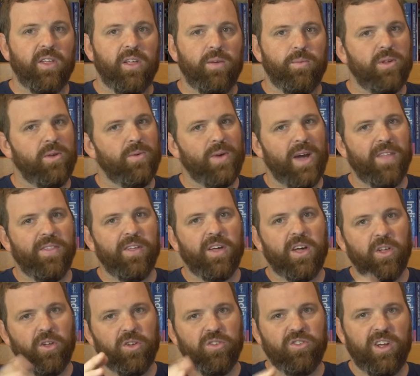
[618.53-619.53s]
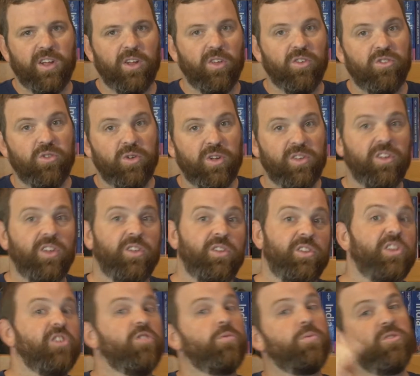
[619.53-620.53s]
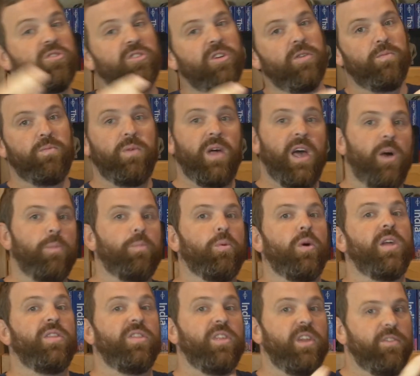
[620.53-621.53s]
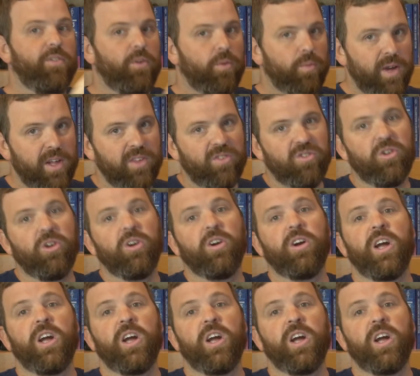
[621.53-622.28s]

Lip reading: And when you add the color channels, you can tell the distribution of how bright the different reds are,